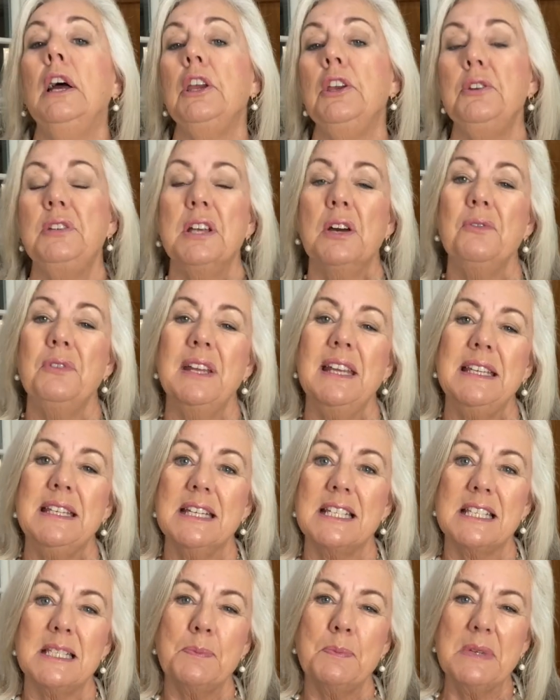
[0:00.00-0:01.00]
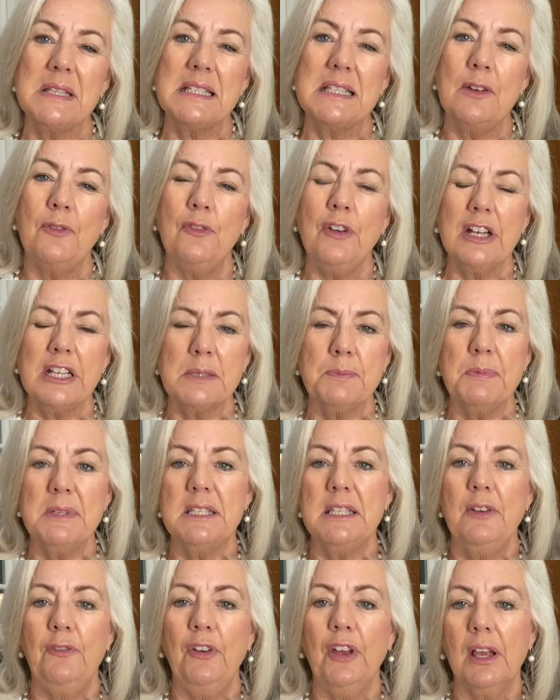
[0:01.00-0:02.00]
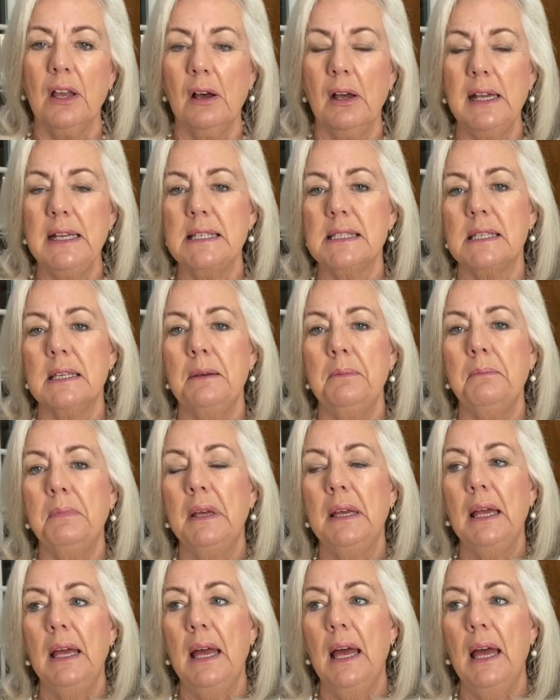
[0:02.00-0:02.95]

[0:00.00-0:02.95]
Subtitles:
you don't need a specific item.